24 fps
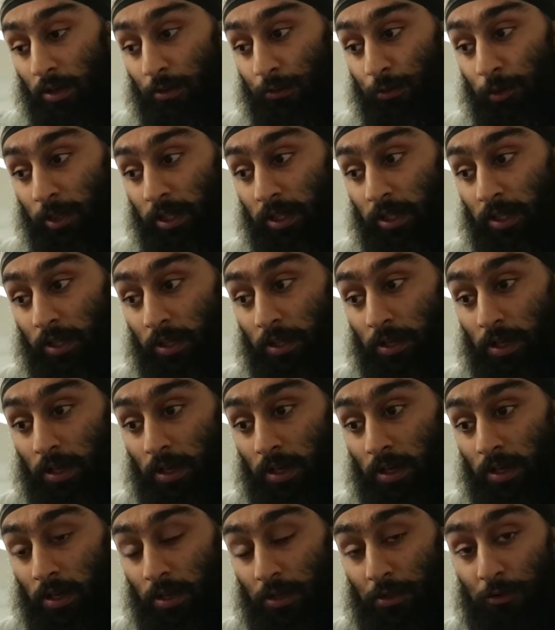three
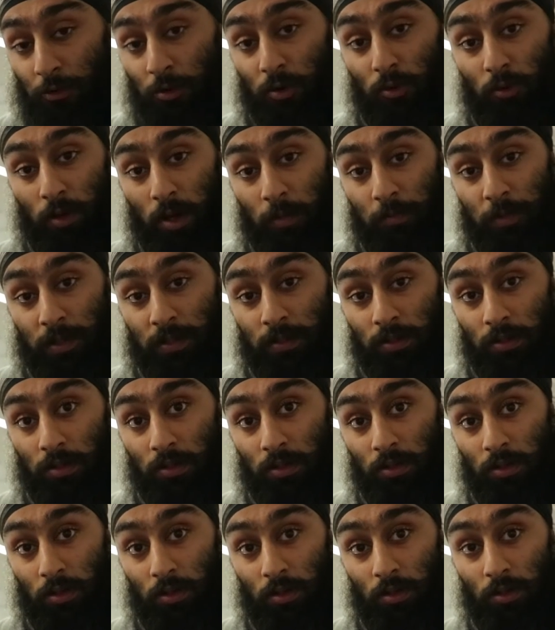uh, three reps
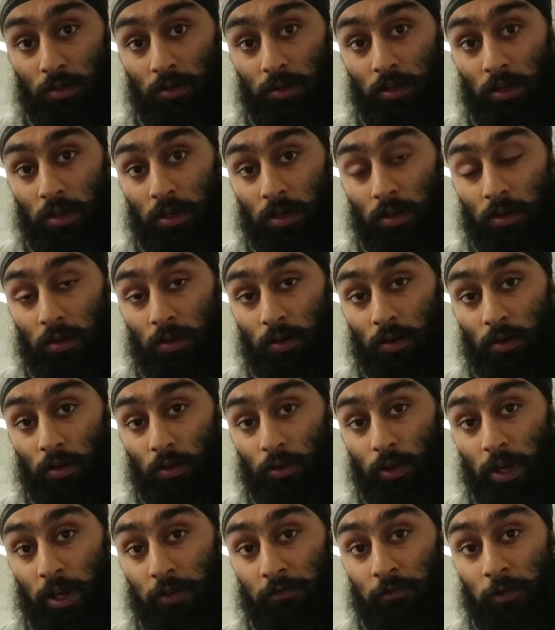on uh,
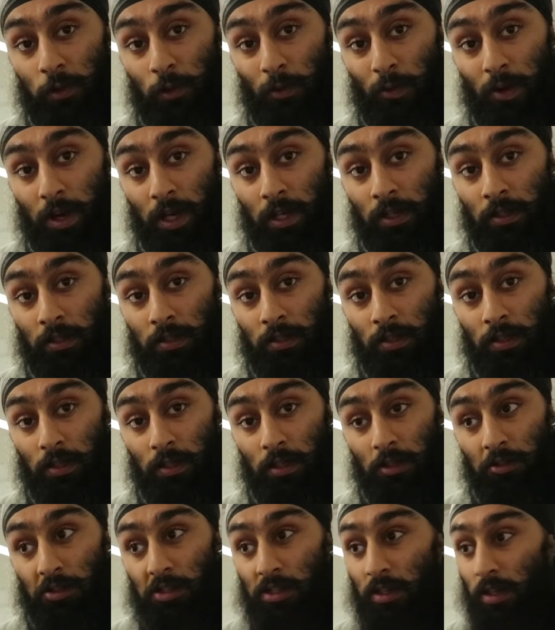on every weight
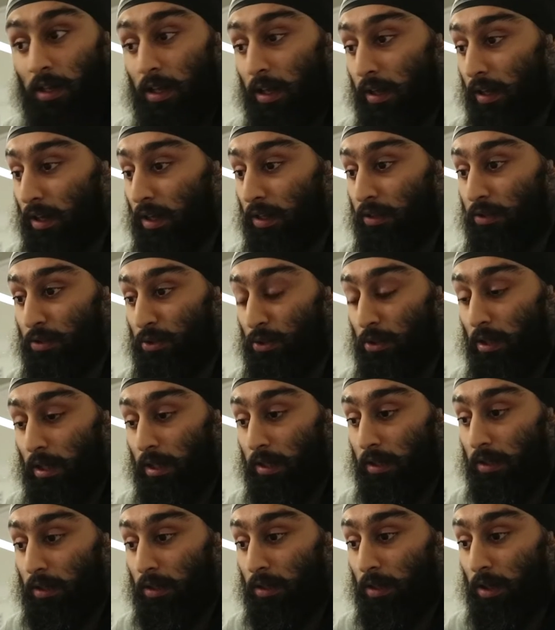until I get to
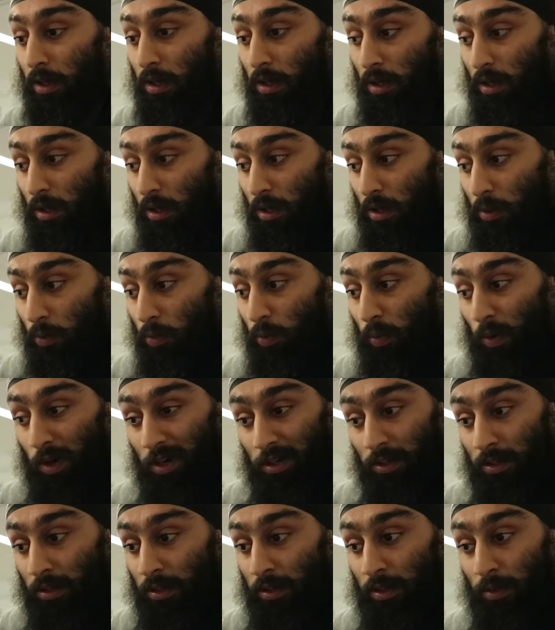like
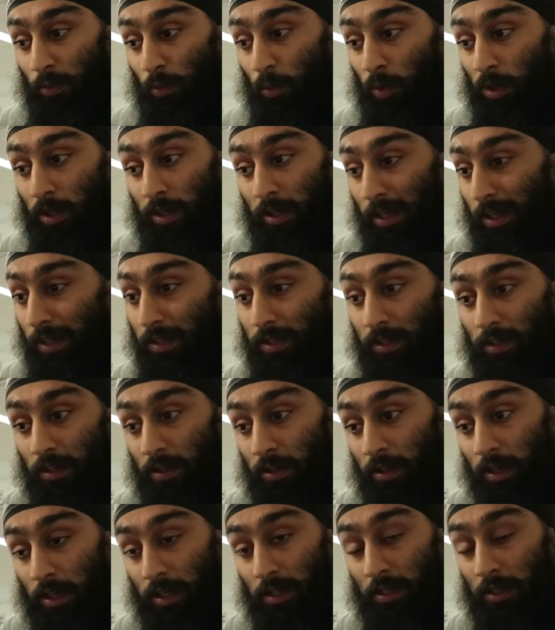one 180
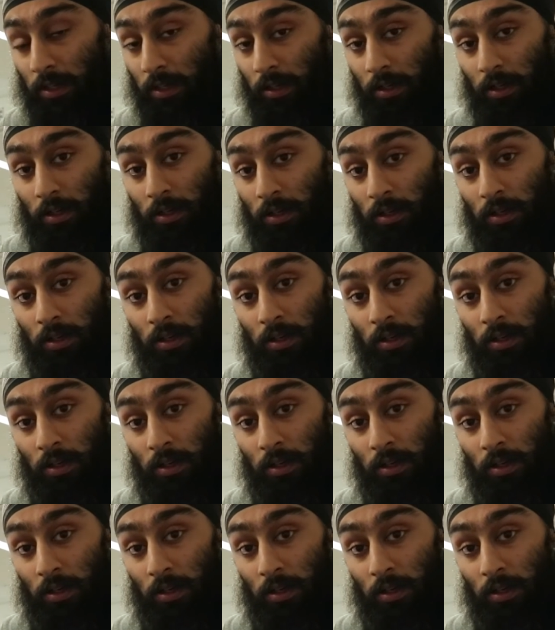I think